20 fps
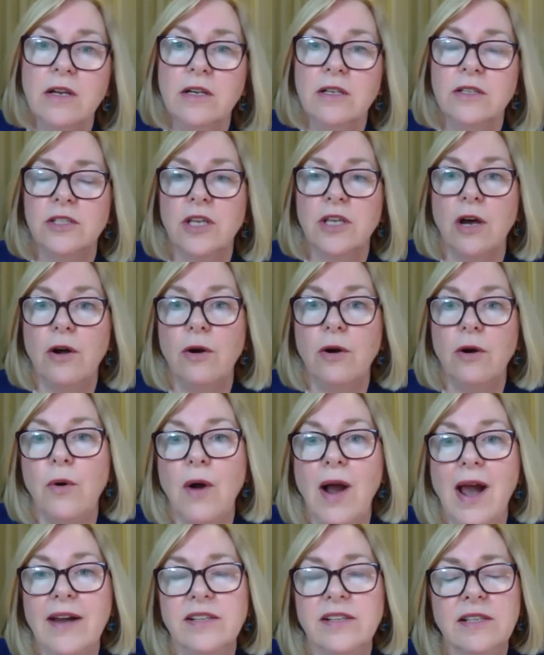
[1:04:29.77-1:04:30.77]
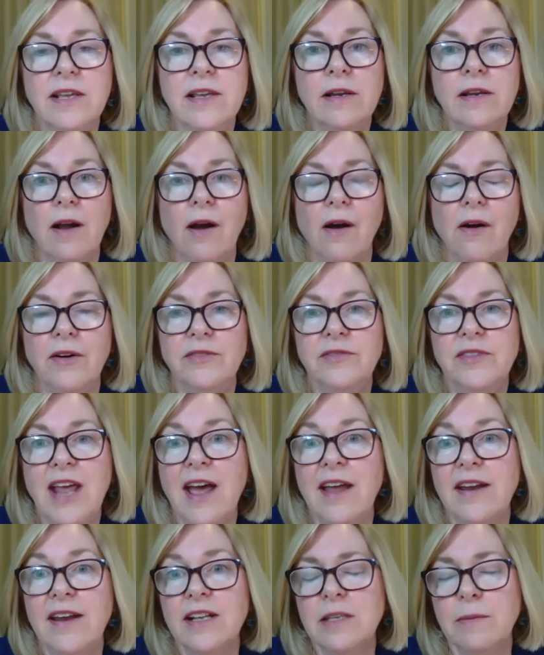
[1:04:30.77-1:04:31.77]
So I think
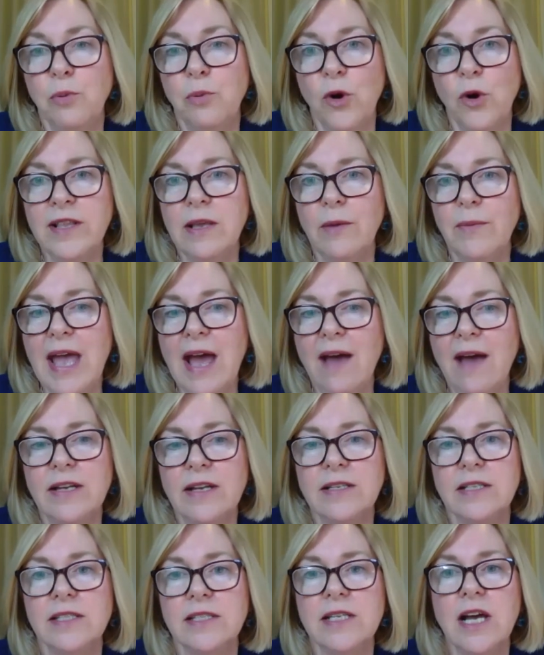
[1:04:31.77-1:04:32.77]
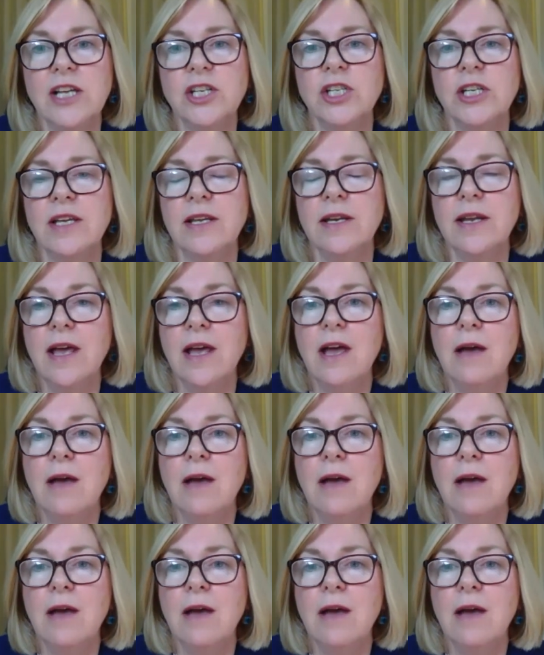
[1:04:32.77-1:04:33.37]
that it's important that we have that discussion,